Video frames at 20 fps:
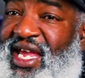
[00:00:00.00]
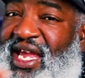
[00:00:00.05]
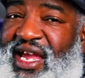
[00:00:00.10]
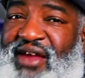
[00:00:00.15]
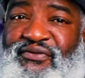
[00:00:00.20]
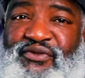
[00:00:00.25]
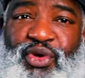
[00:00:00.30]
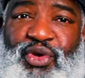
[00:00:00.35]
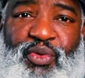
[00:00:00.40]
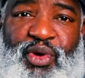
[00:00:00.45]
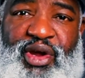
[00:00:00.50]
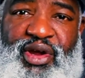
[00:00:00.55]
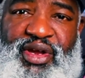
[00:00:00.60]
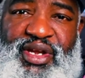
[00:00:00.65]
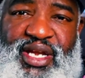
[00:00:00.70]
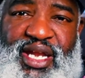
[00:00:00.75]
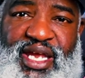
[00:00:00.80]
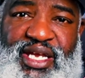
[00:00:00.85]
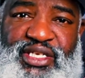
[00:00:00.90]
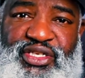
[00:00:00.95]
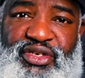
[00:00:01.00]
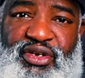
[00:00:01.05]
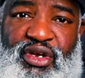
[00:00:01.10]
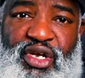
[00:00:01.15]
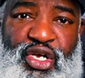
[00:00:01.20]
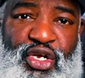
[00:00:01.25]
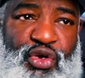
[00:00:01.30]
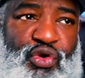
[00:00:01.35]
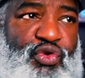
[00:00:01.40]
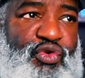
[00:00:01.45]
everywhere in nature:
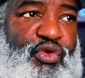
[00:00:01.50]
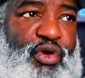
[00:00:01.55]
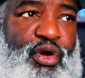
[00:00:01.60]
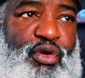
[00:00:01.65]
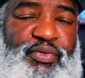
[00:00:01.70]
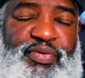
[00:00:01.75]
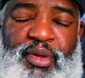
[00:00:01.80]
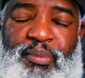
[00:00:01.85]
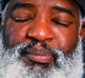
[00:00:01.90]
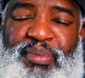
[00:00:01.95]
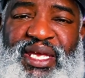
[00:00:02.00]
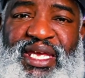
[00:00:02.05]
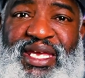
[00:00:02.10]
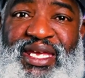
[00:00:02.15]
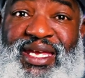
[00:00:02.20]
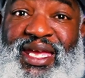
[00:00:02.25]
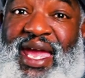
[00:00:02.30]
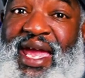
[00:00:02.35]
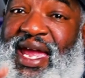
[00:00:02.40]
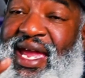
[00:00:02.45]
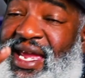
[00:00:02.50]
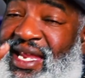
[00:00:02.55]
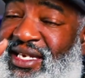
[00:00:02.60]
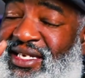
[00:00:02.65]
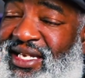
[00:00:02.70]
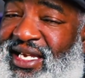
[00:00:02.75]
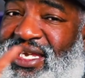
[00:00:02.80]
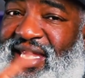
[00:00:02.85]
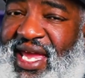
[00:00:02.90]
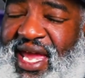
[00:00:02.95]
growth, peak, and
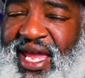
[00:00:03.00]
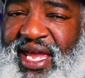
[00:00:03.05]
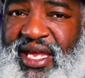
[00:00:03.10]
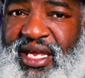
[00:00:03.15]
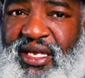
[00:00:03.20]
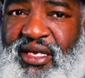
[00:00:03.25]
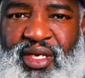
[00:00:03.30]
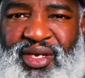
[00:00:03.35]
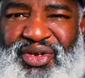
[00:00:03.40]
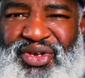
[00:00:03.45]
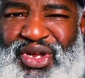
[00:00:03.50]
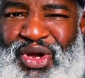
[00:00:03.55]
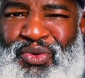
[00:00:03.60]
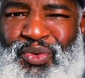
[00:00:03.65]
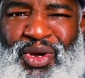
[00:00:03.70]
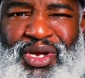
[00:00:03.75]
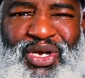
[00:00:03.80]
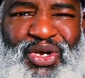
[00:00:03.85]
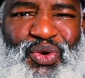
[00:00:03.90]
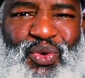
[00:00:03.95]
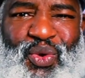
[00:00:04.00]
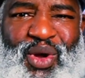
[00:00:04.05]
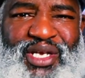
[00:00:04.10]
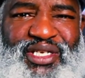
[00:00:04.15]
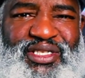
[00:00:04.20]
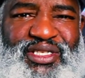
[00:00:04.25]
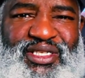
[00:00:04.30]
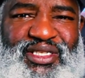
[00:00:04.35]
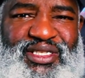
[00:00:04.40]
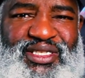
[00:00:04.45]
decay. No one
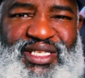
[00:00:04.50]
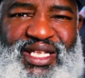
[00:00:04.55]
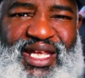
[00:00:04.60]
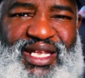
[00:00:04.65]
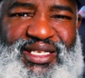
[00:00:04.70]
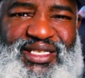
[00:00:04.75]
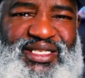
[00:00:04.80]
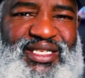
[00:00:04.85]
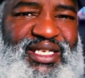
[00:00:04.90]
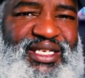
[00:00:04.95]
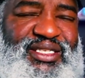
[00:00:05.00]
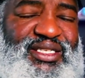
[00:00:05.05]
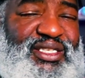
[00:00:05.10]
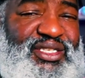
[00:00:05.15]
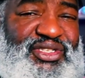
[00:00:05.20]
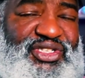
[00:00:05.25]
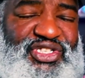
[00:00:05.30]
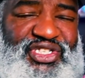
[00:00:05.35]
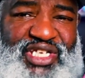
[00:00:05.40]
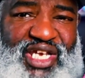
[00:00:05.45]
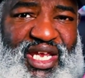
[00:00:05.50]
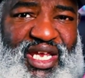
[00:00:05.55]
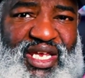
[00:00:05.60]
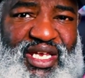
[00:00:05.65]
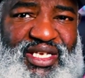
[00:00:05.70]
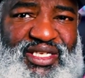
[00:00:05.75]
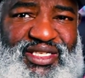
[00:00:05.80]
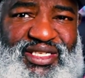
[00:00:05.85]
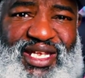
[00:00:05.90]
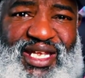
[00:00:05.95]
questions that seasons
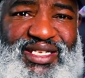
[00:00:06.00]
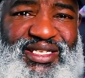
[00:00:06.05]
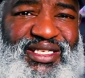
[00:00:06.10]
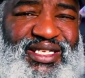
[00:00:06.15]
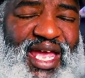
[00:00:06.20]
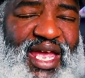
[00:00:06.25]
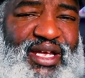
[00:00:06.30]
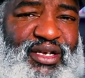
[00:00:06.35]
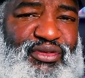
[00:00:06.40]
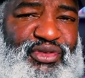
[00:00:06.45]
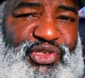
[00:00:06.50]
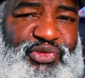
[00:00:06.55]
change, that cycles